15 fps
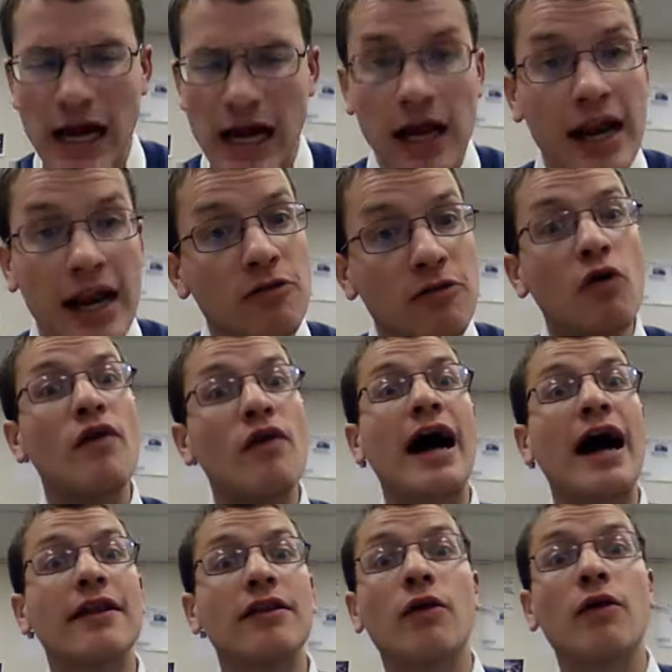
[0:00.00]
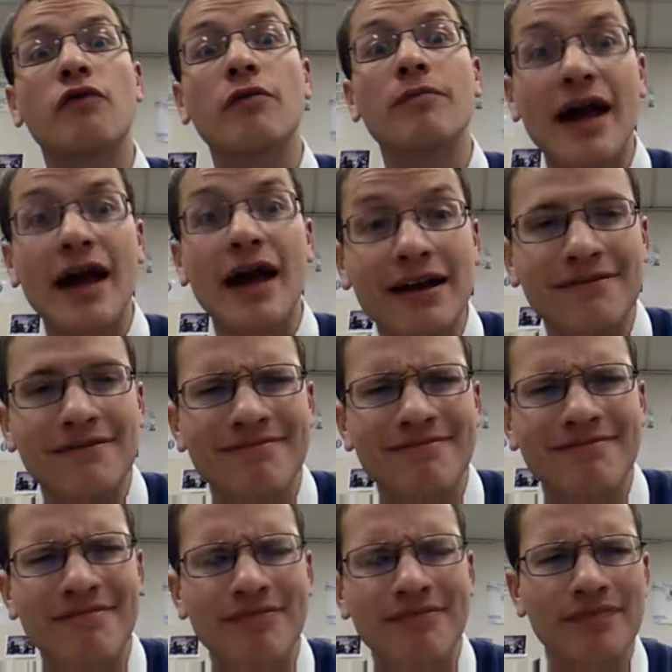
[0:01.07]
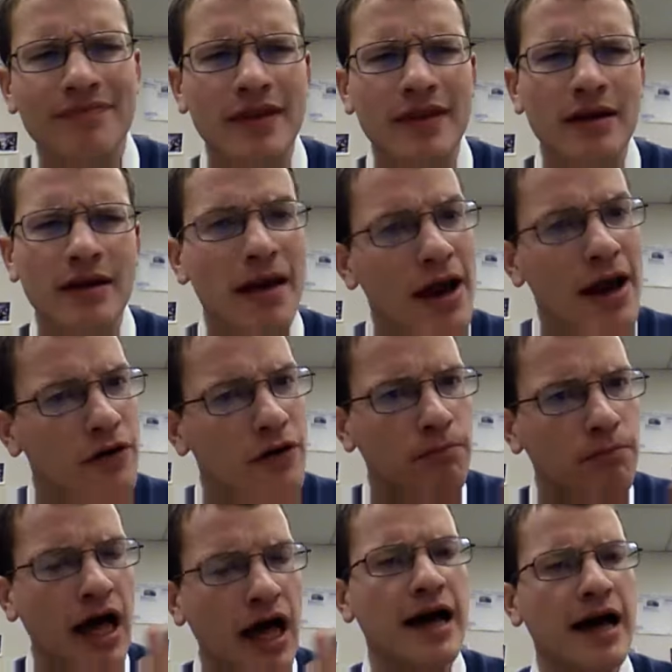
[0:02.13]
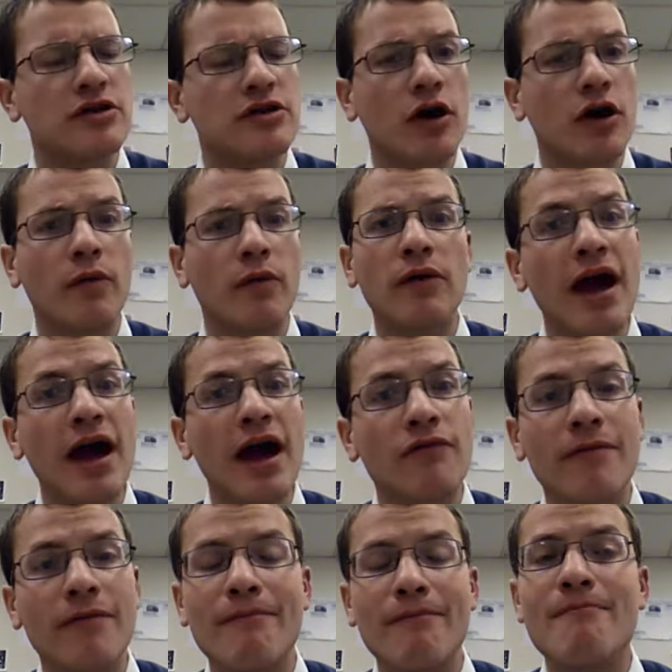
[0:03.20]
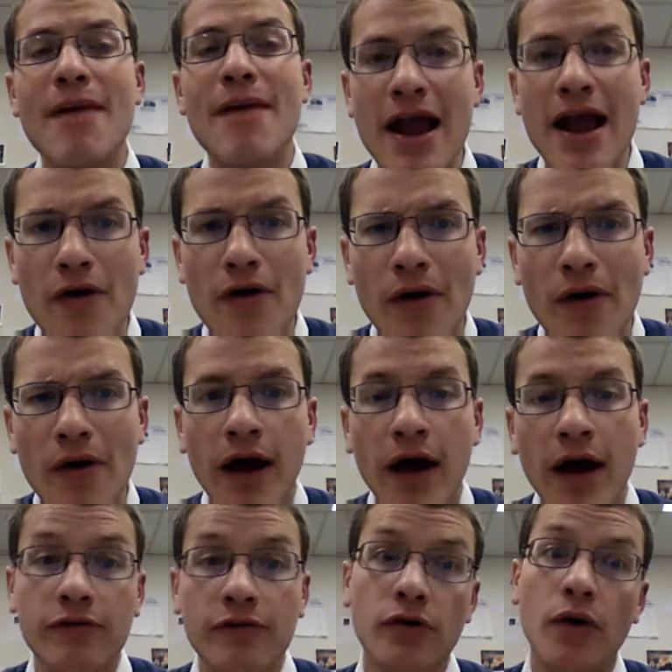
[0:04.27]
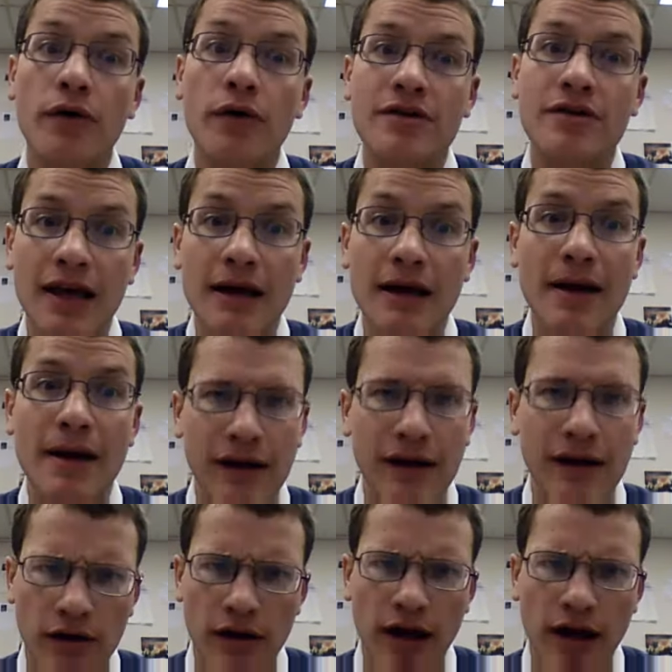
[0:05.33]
Let's move on, though, from that. Mayor de Blasio, when he ran for mayor of New York City back in